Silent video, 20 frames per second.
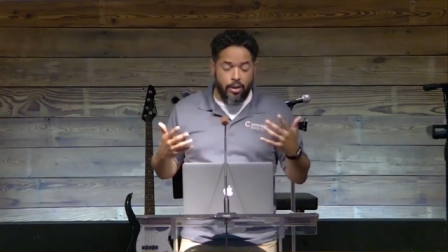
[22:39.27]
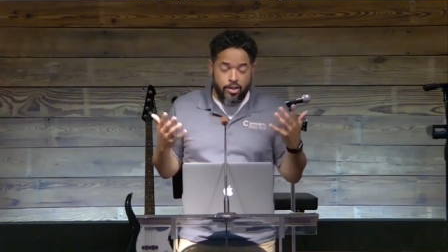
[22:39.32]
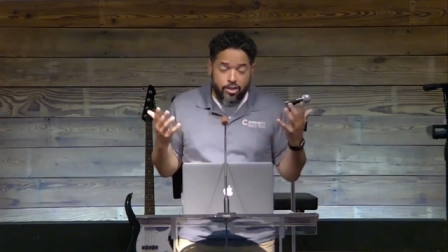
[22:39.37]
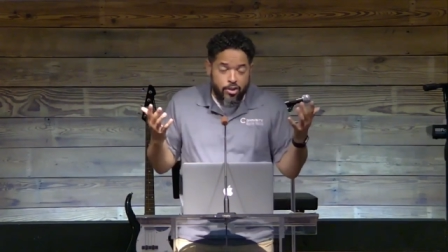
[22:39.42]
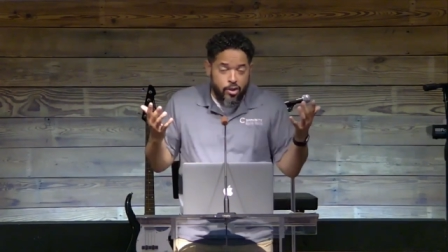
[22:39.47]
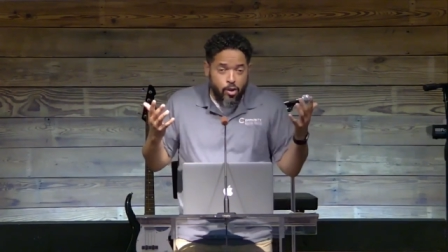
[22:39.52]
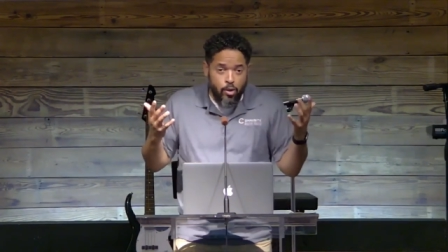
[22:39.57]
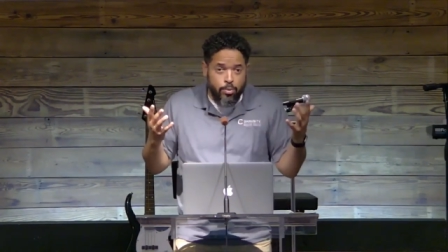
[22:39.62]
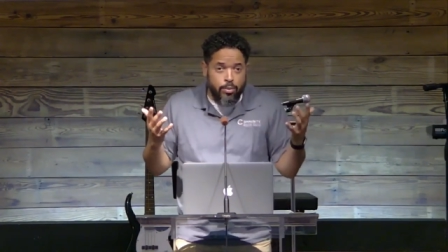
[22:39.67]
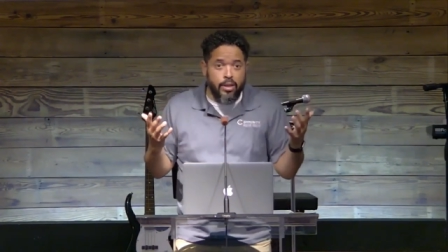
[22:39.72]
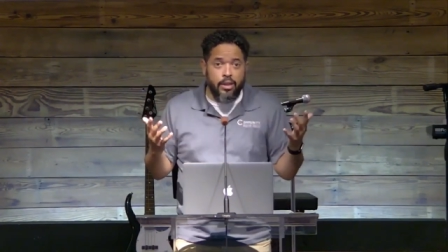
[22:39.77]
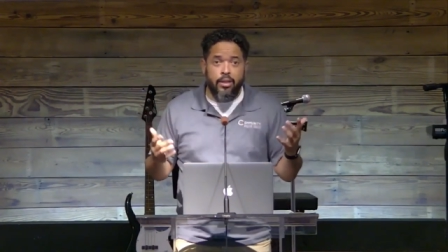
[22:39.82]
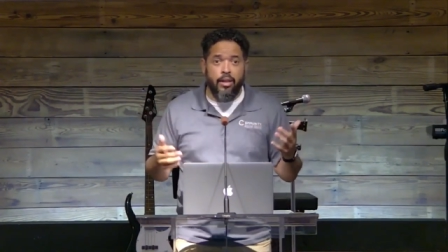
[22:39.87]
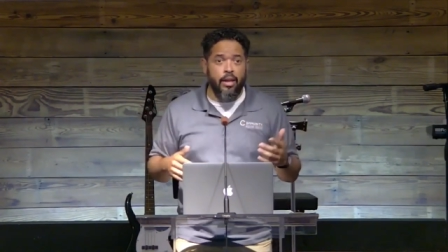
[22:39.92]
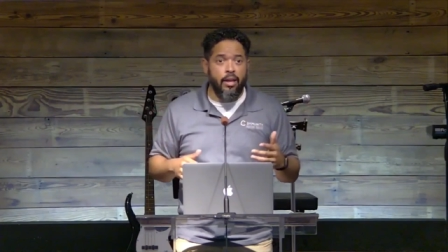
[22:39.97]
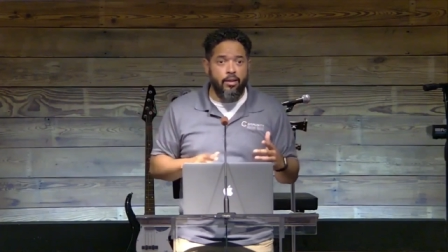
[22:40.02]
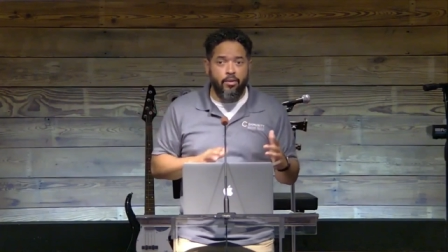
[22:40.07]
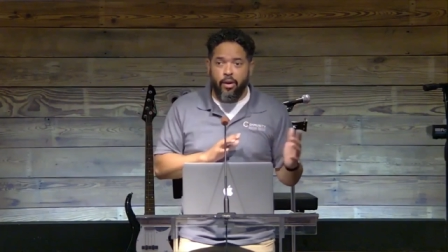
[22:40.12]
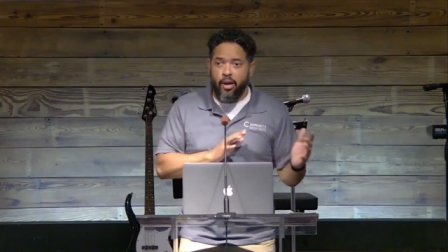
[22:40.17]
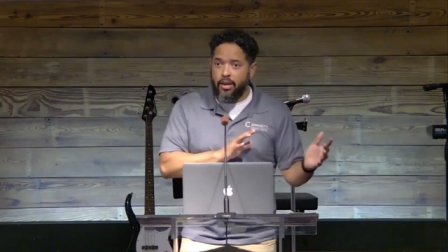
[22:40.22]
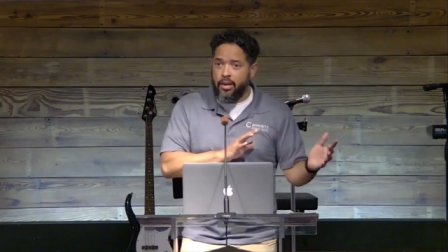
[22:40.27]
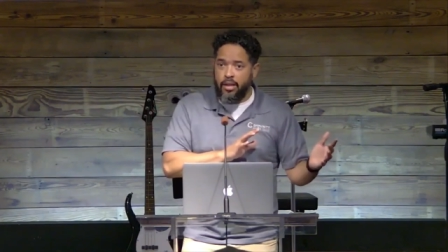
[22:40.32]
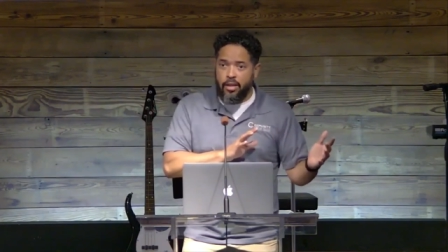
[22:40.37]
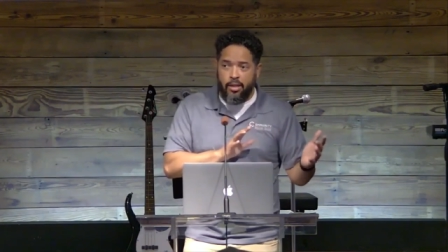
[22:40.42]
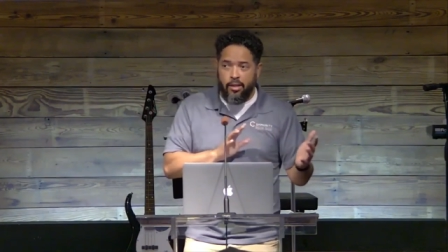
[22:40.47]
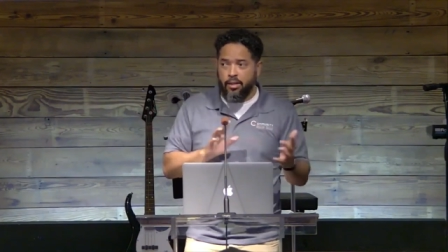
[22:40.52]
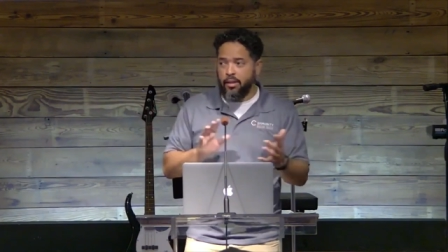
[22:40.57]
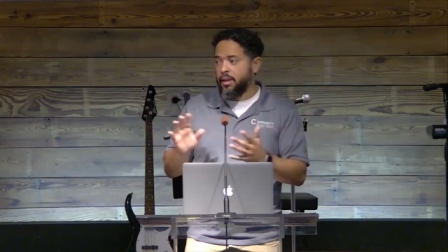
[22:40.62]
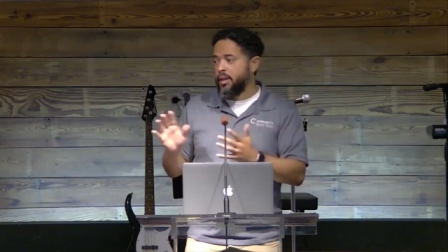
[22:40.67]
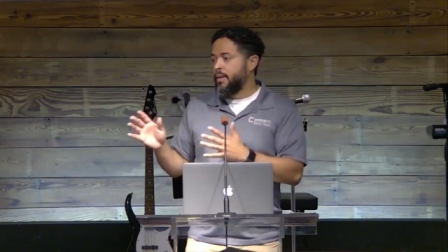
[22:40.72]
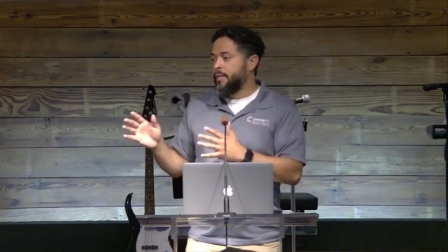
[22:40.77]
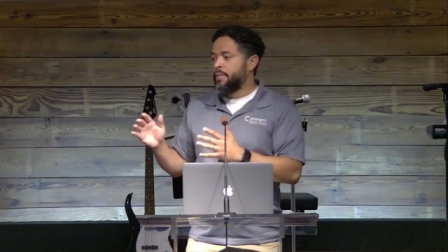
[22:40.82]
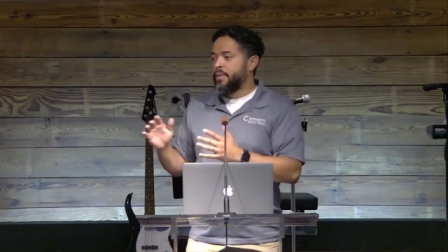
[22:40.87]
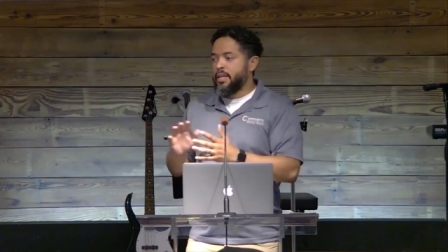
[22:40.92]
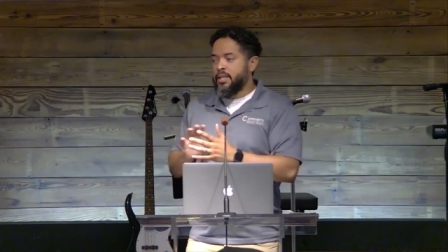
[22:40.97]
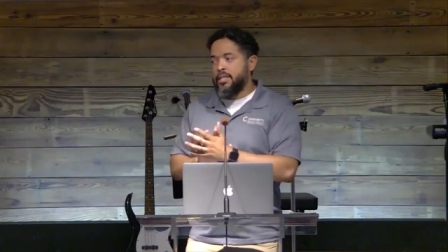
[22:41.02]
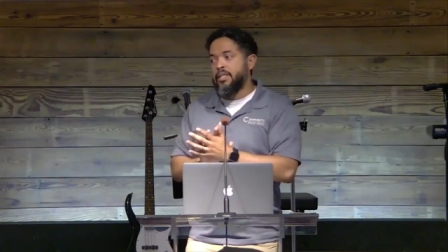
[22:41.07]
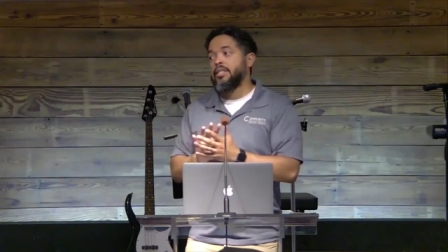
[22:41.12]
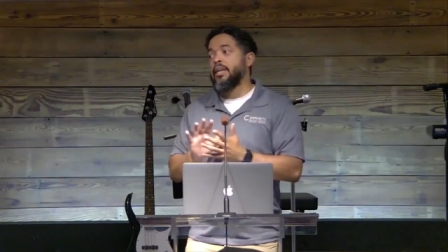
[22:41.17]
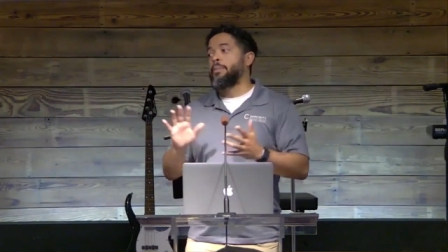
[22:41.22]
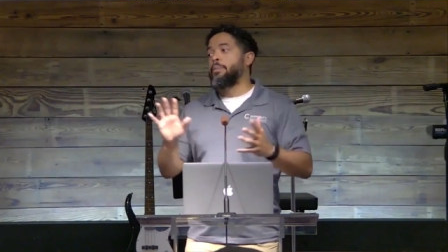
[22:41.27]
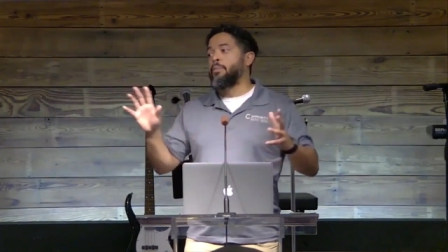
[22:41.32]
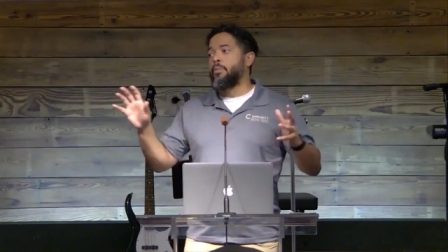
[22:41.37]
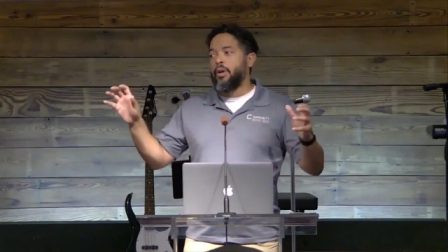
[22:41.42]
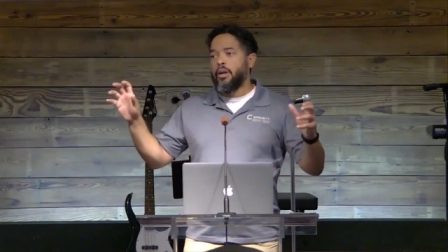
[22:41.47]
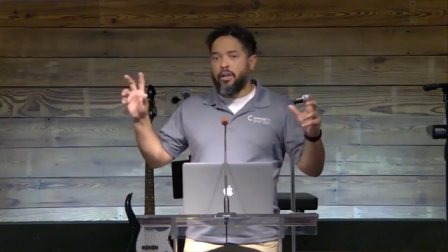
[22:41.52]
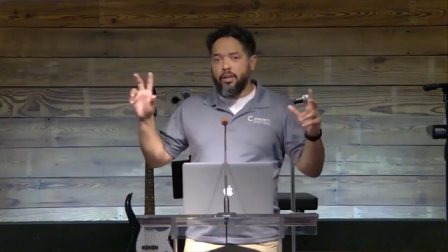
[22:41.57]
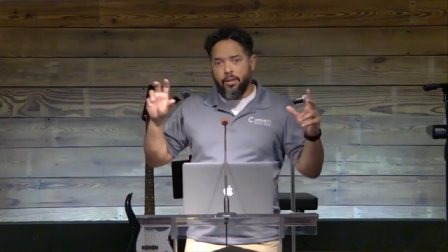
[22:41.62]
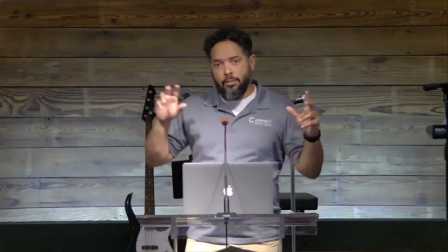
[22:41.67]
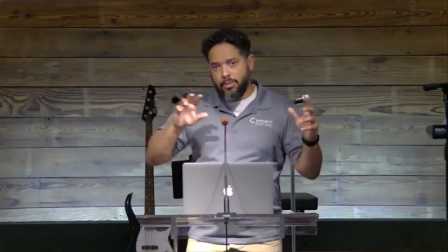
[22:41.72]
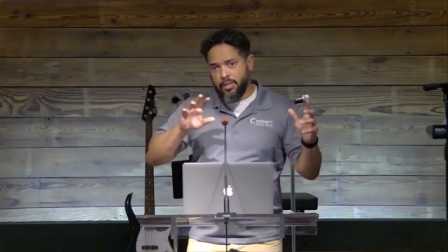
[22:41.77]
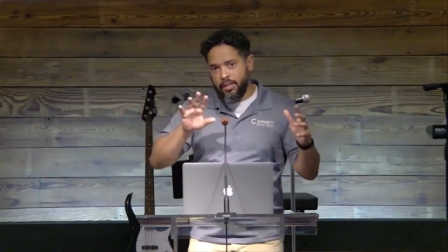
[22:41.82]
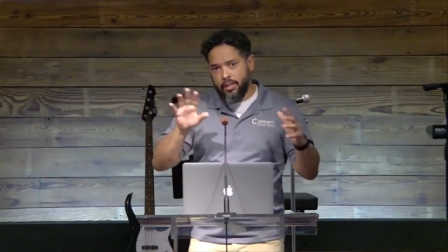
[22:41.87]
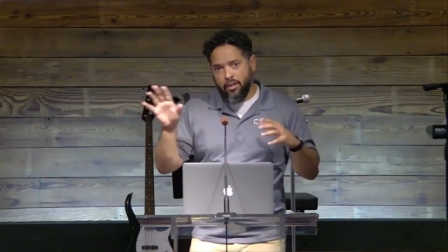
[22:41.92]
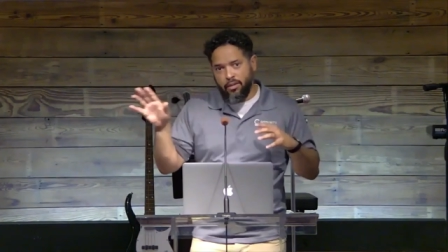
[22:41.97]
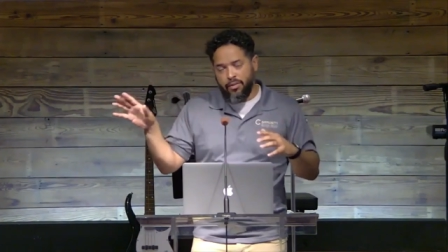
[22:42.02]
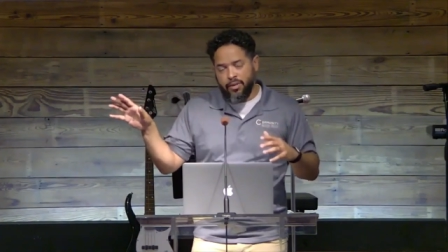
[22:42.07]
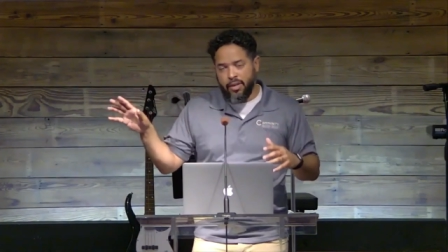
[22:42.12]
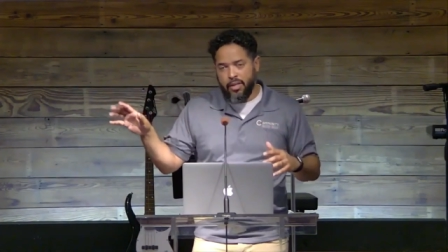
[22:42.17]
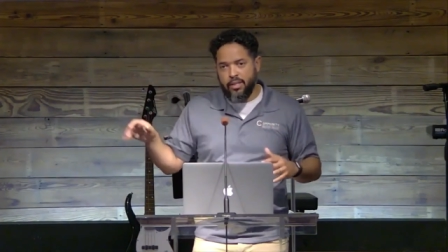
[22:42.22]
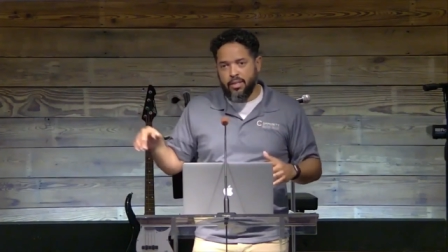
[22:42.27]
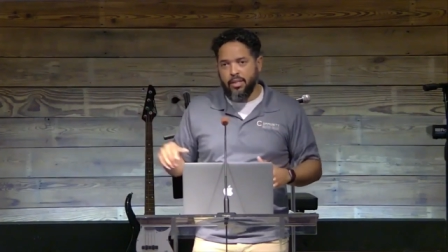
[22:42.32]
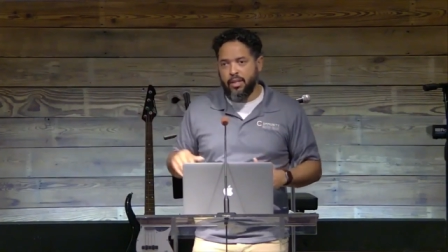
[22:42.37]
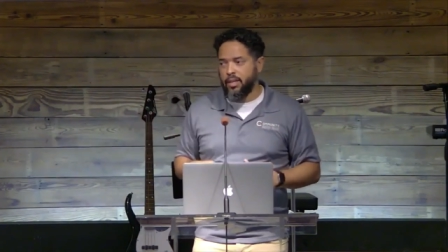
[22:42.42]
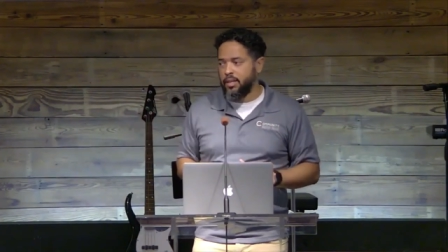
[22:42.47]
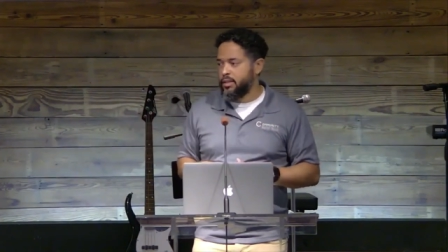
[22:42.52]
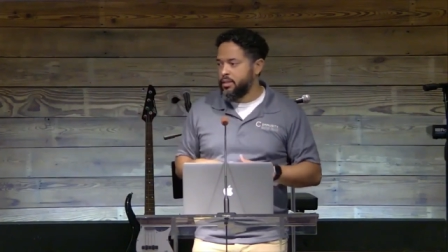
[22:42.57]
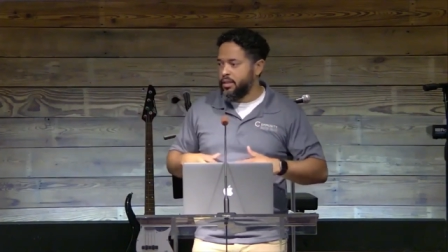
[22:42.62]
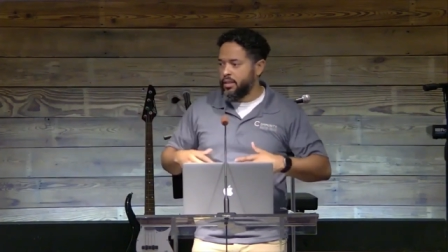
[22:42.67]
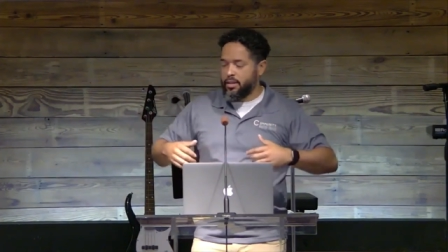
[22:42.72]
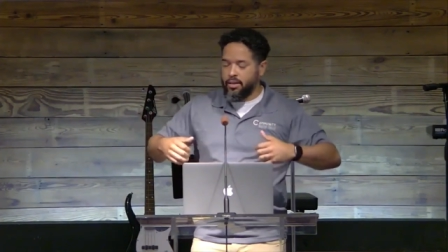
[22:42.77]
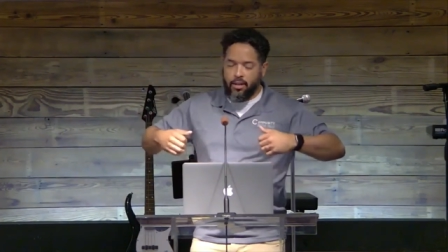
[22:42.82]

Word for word: Job did that, right? He separated himself in a sense and